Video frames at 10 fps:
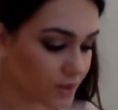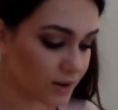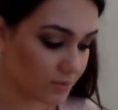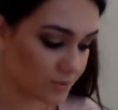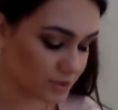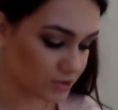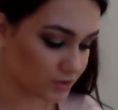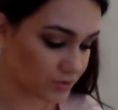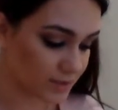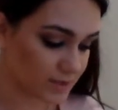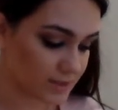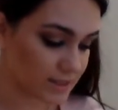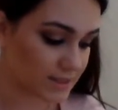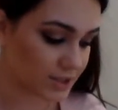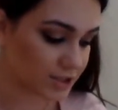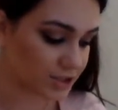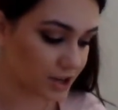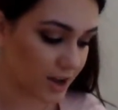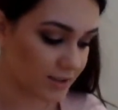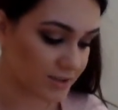Number 2 is the teacher
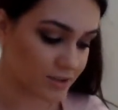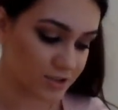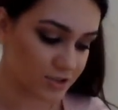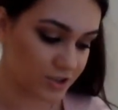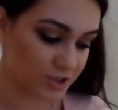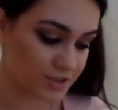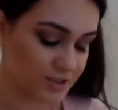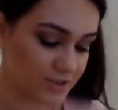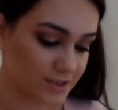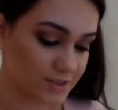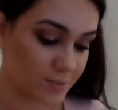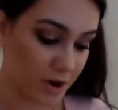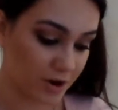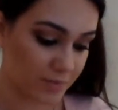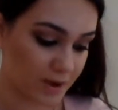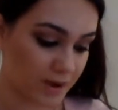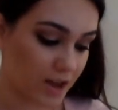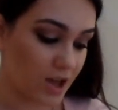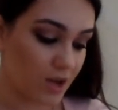asked her students to experiment